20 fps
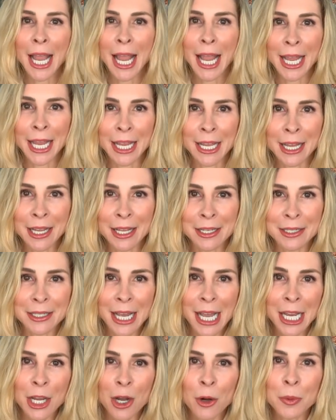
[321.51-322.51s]
And
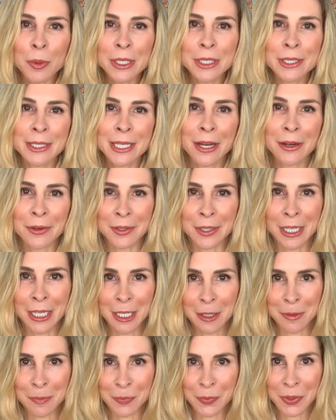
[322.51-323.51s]
I always tell
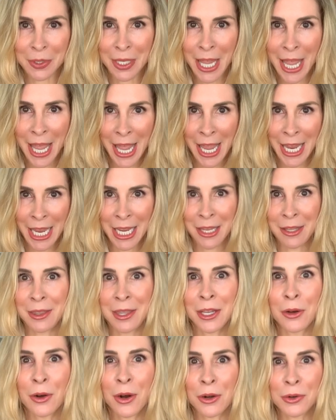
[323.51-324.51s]
them,
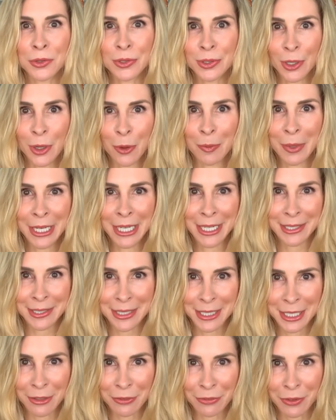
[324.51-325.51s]
there are so
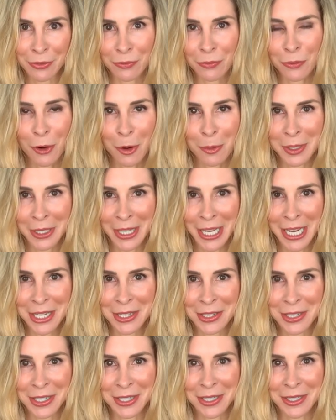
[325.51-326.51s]
many different
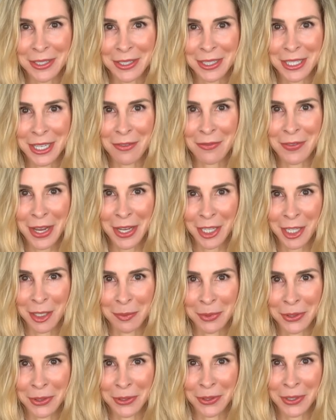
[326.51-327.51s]
formulations
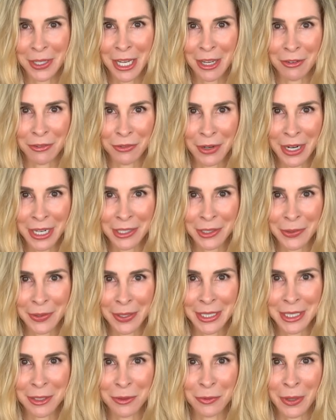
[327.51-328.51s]
available of
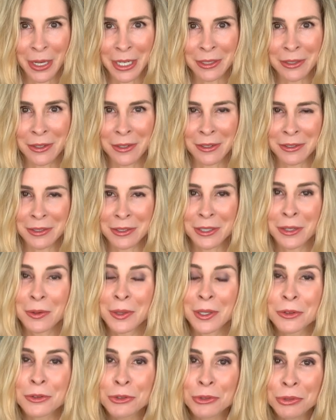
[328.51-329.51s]
retinoids and retinols, so
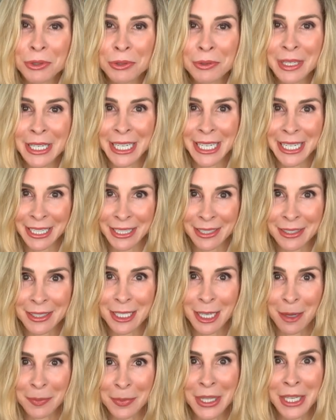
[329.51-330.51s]
there truly is
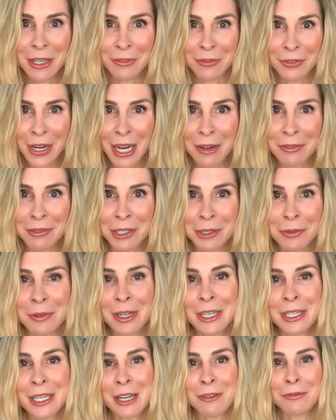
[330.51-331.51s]
something for
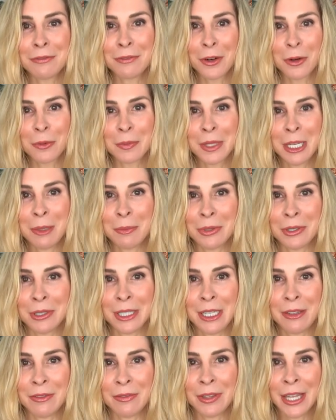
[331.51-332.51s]
everyone. I firmly
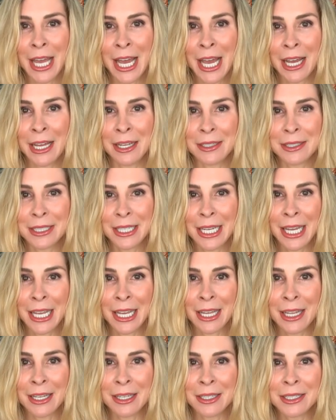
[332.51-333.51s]
believe that,
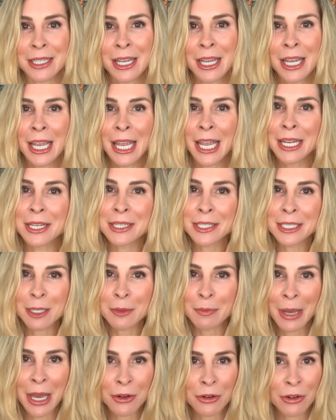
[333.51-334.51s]
and it's just a
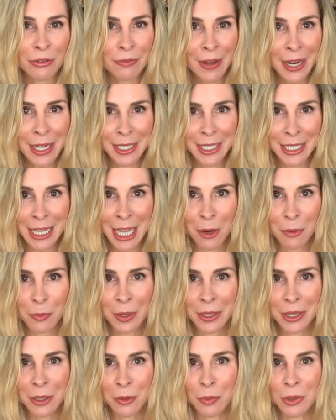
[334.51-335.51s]
matter of finding that
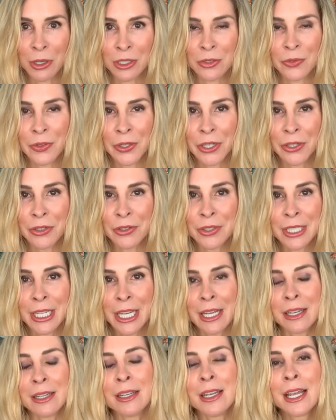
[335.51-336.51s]
one that works for your
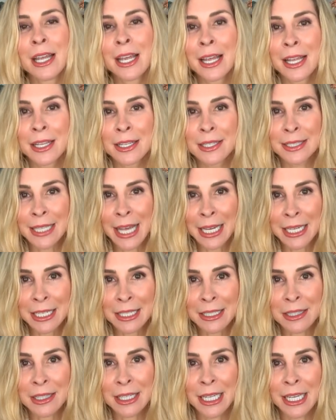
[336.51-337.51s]
skin.
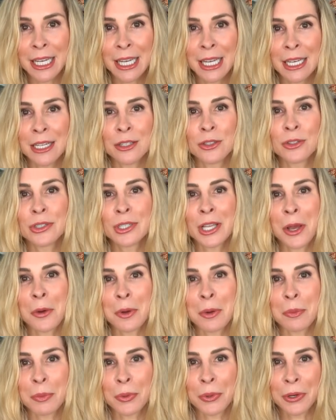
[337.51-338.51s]
Secondly, it is
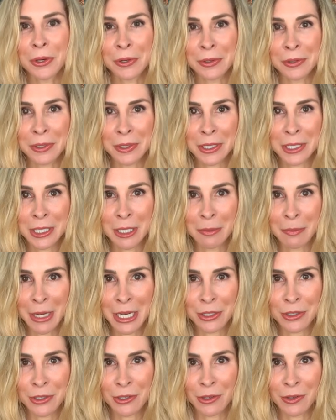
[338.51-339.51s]
so important to
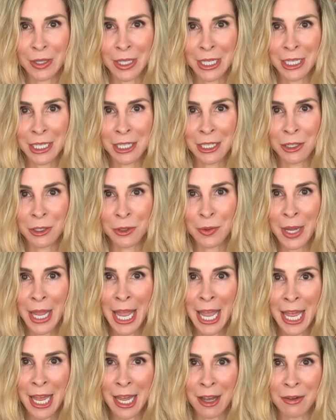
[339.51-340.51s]
make sure that you
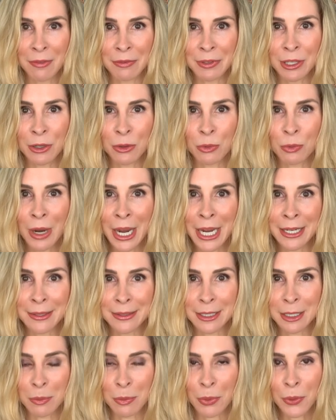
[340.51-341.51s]
have the right
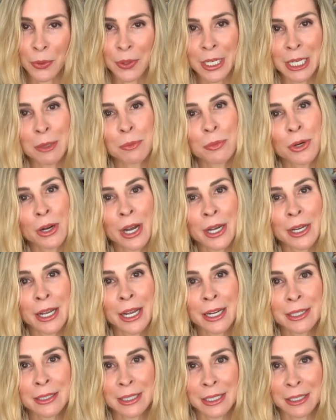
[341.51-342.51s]
supporting
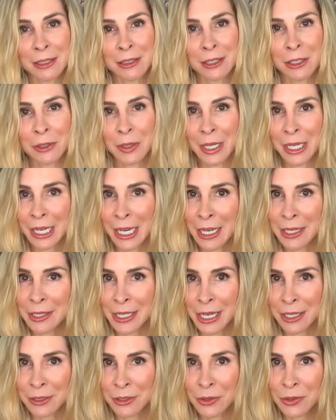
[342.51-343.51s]
products, including a
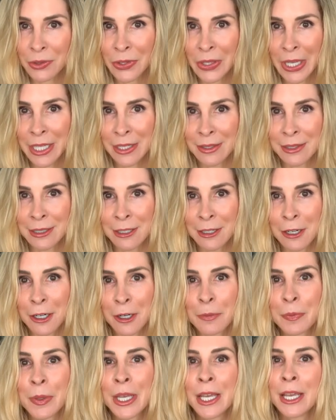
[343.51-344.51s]
gentle
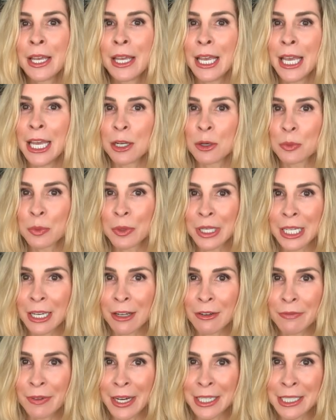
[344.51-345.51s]
cleanser and a really
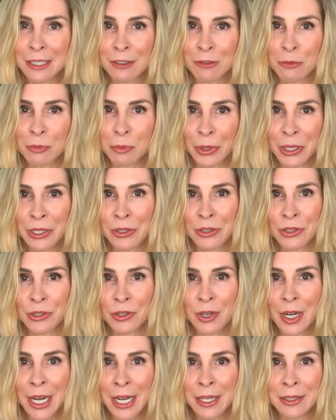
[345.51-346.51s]
effective
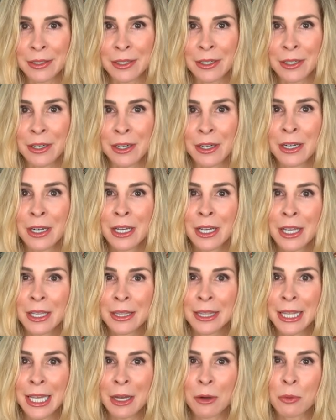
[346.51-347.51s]
moisturizer
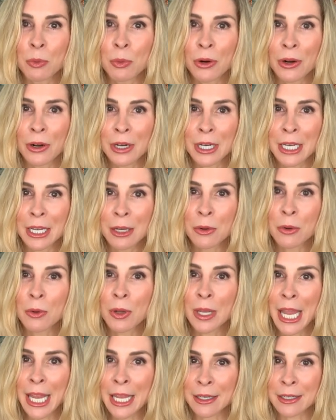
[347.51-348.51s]
that work
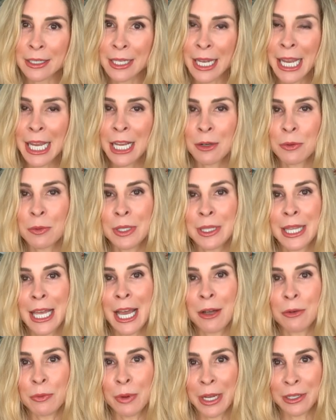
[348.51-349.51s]
hand in hand with
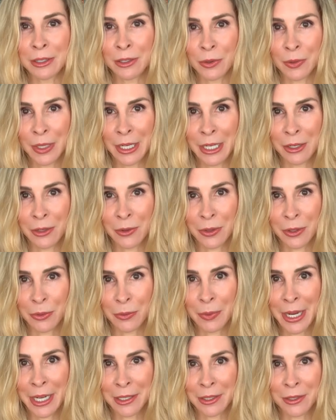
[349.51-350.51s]
that retinoid or
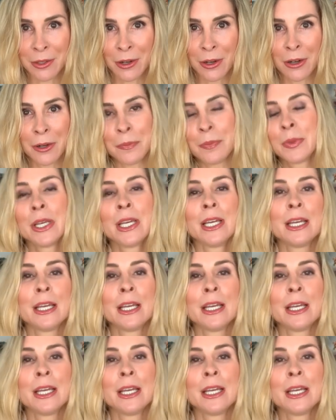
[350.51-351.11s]
retinol.